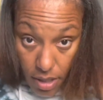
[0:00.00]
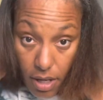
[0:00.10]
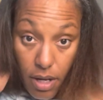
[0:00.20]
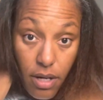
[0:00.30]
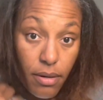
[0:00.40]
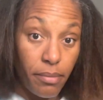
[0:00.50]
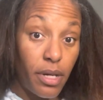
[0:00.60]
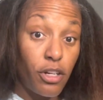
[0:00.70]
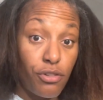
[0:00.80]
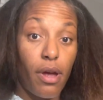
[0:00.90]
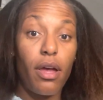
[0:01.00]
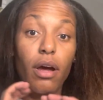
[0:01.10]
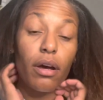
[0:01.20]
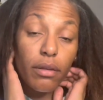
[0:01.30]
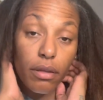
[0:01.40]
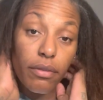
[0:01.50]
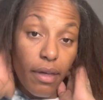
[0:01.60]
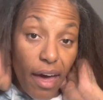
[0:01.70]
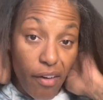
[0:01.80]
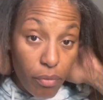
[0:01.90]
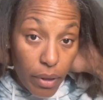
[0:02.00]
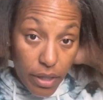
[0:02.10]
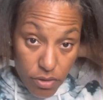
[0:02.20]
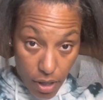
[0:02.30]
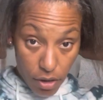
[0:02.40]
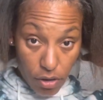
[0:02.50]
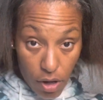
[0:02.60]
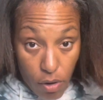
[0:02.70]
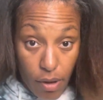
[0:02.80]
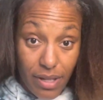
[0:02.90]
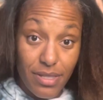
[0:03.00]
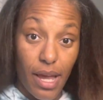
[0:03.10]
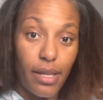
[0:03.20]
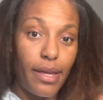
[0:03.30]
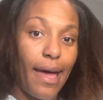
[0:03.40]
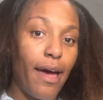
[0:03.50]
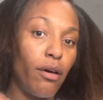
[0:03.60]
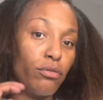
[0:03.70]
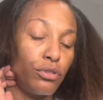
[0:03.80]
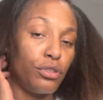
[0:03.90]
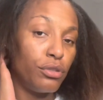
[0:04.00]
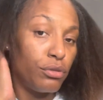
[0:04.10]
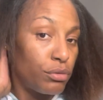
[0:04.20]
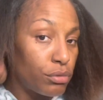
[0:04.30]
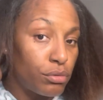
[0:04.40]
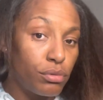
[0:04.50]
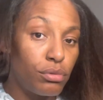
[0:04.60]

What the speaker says: I'm gonna try on the half wig so I know exactly how to